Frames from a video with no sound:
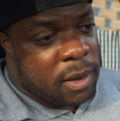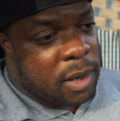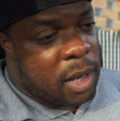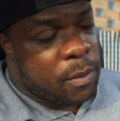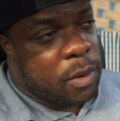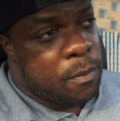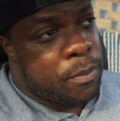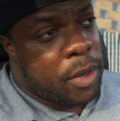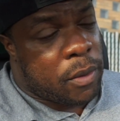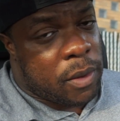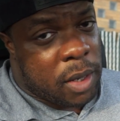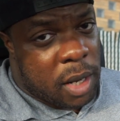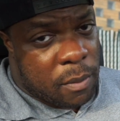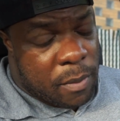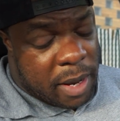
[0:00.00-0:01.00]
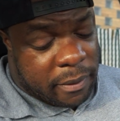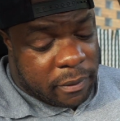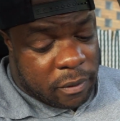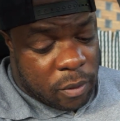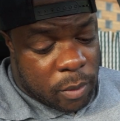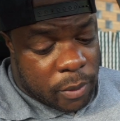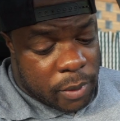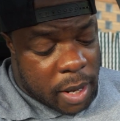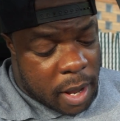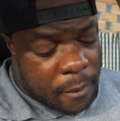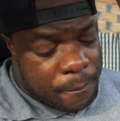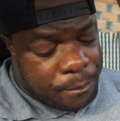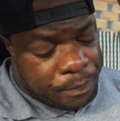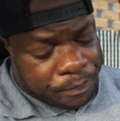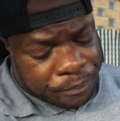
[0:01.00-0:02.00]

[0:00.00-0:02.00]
I'll be building up my sumo now.